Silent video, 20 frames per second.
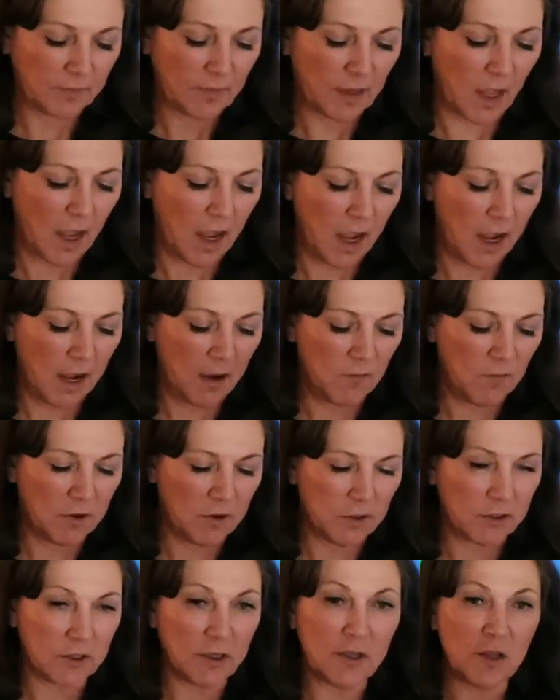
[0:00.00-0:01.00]
I
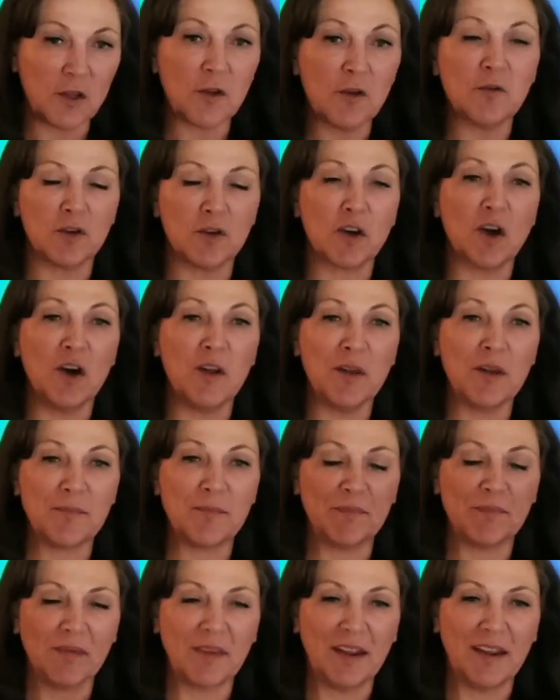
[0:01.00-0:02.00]
want you to call them
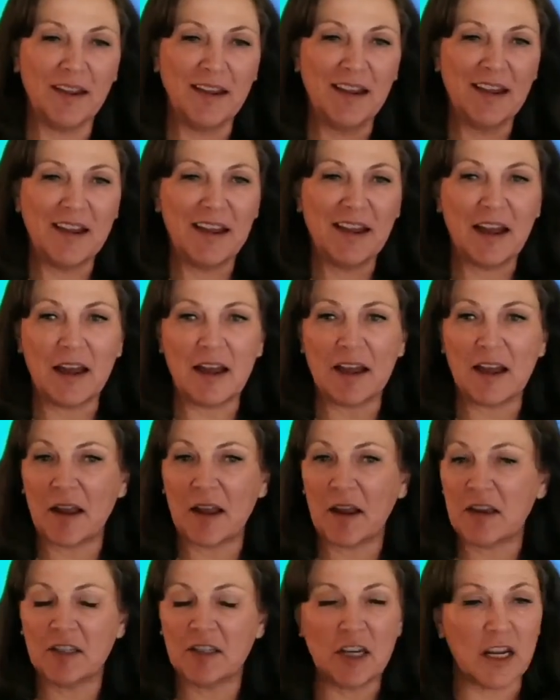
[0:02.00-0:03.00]

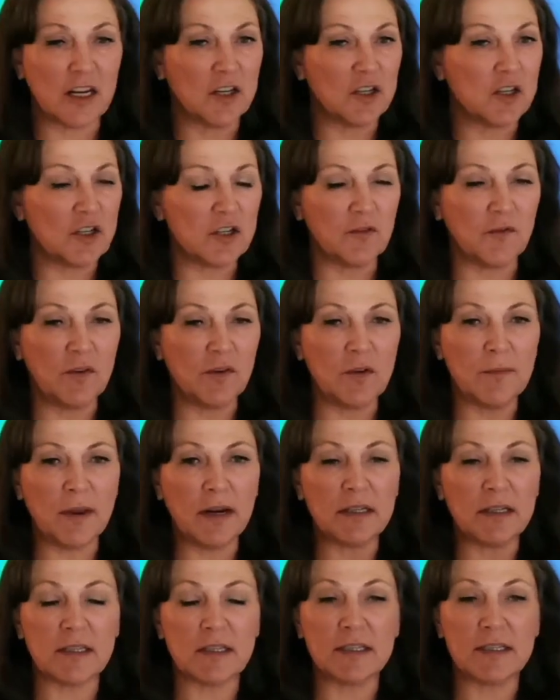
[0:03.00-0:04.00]
and take just a few
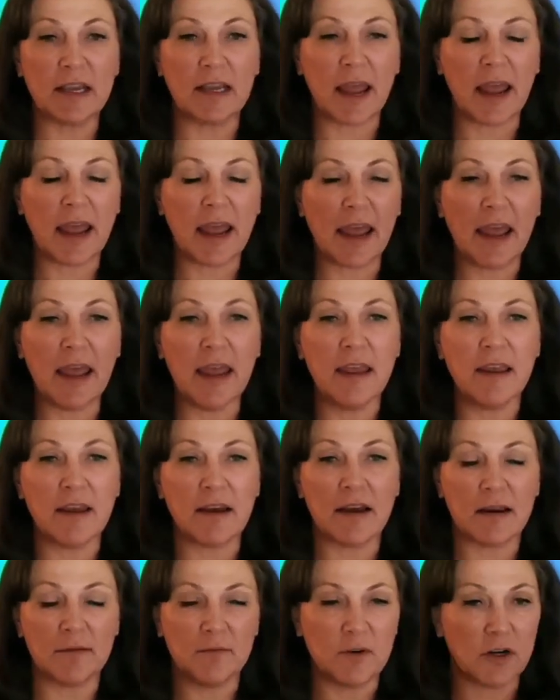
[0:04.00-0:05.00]
minutes and say, hey,
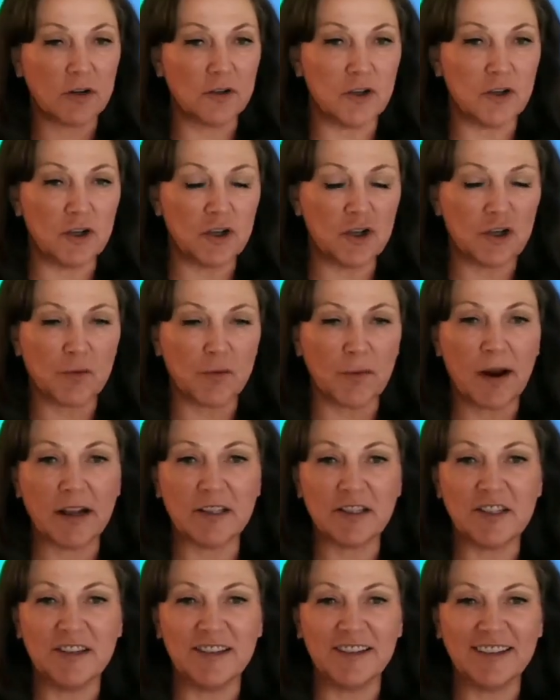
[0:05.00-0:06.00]
I'm Dr. Ginger
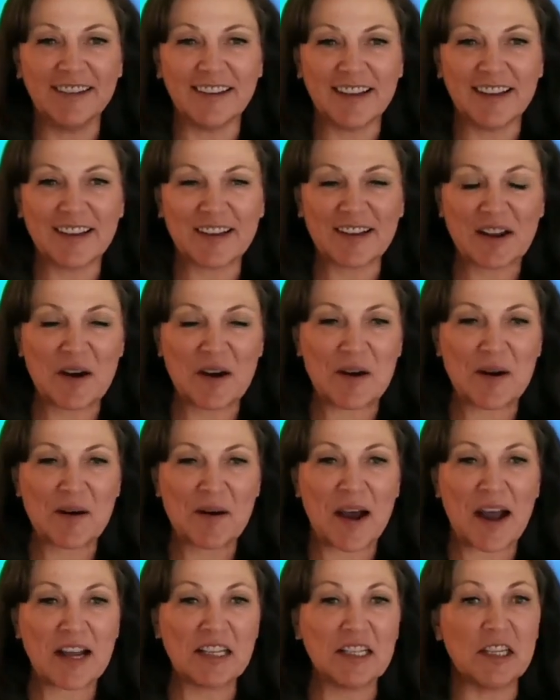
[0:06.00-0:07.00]
Bratzel.
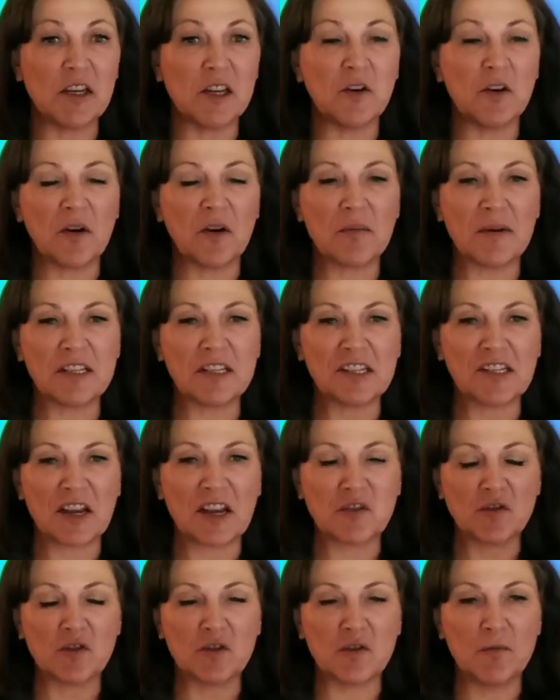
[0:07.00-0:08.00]
I see you're on my
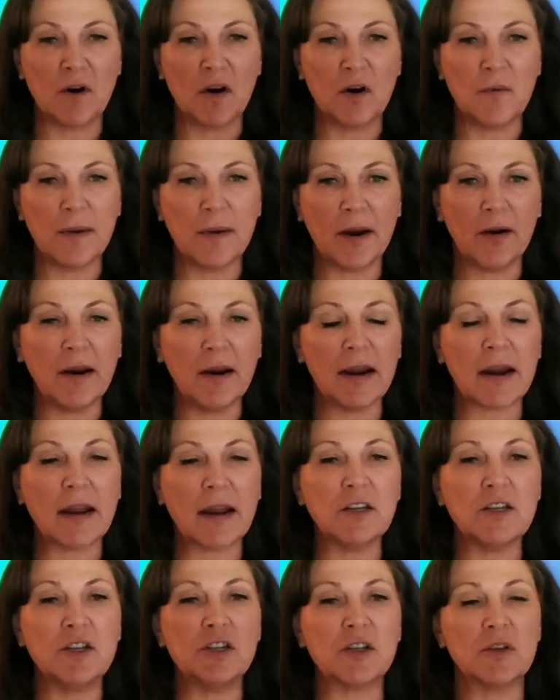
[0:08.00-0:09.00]
schedule tomorrow, Mary, and I
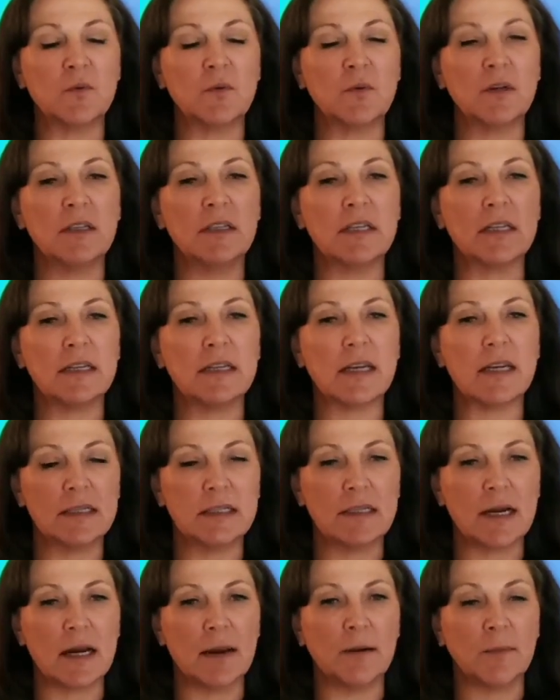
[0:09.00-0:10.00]
just wanted to take
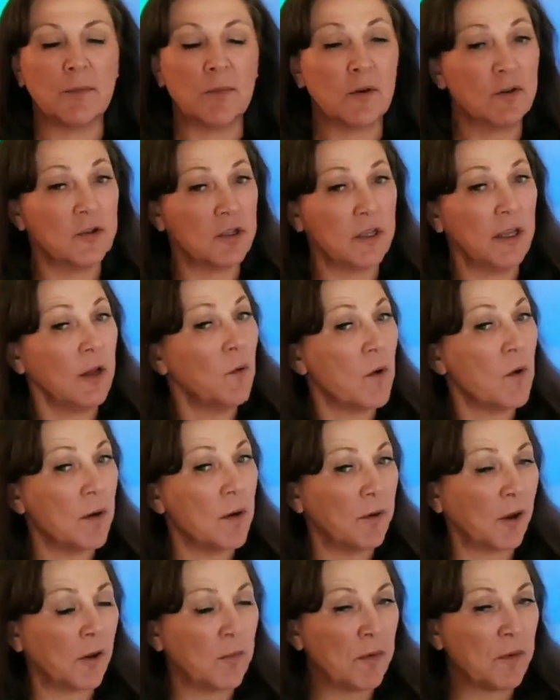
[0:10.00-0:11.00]
this time to personally
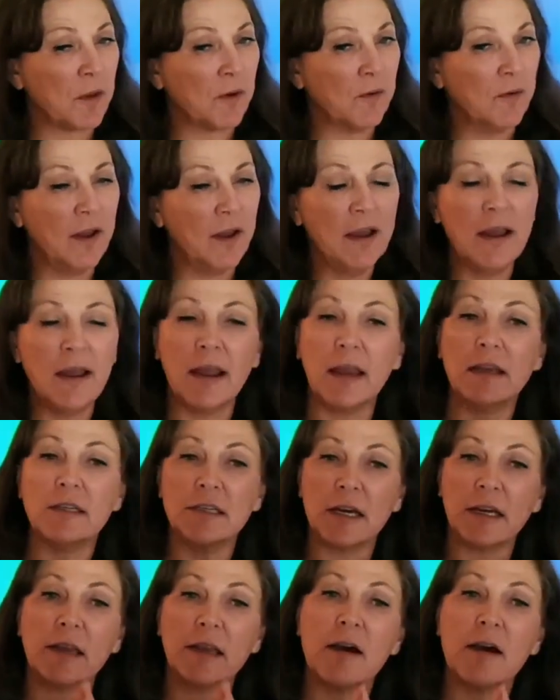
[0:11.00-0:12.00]
welcome you and
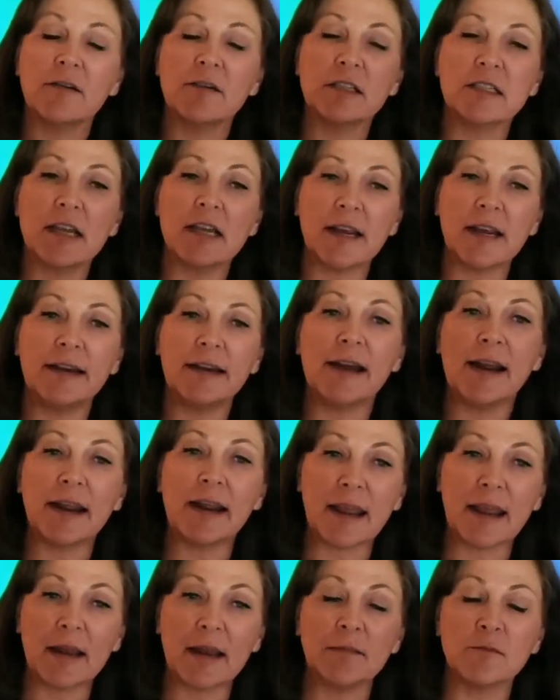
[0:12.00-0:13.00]
tell you how excited I
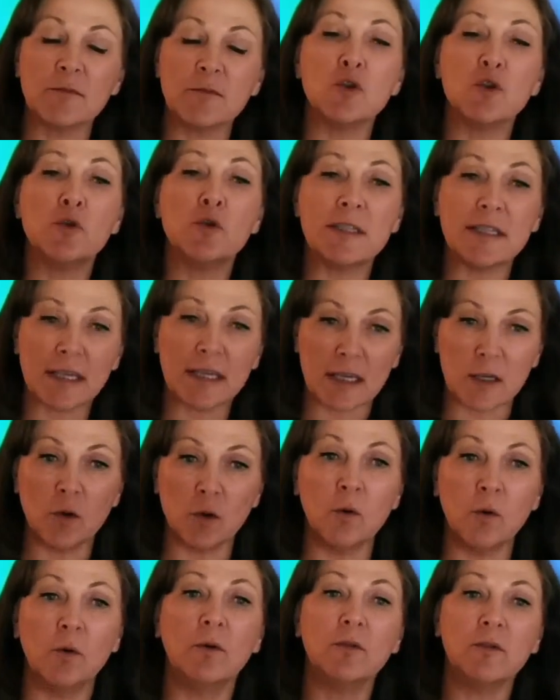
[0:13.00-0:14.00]
am to see
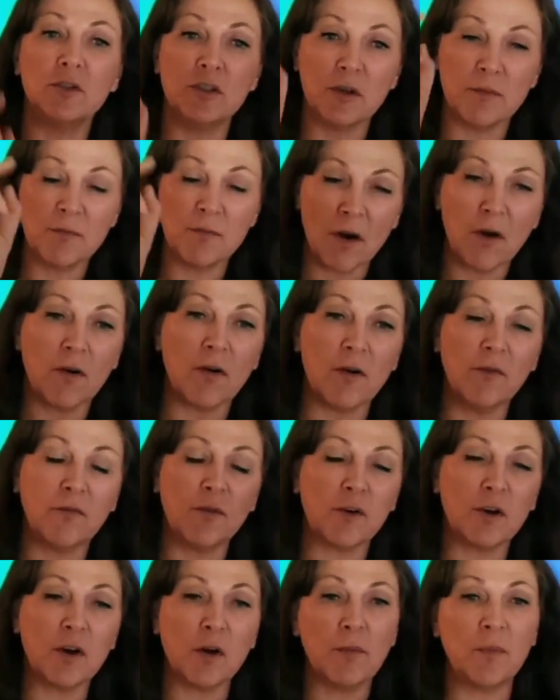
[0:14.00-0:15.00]
you tomorrow
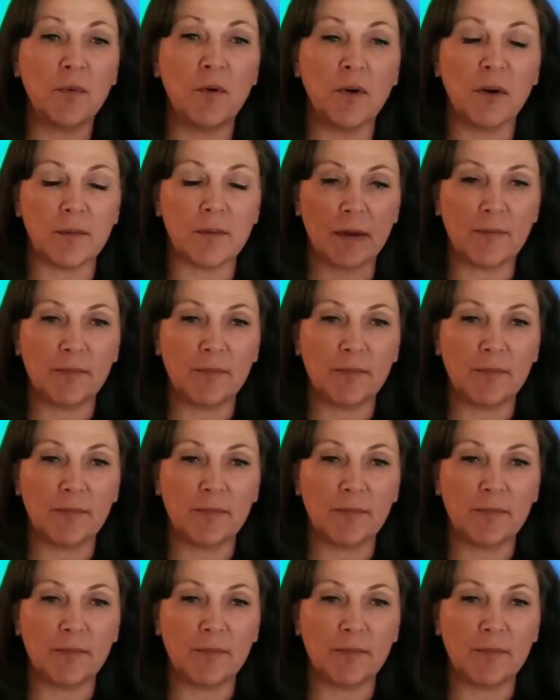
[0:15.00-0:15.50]
for your appointment.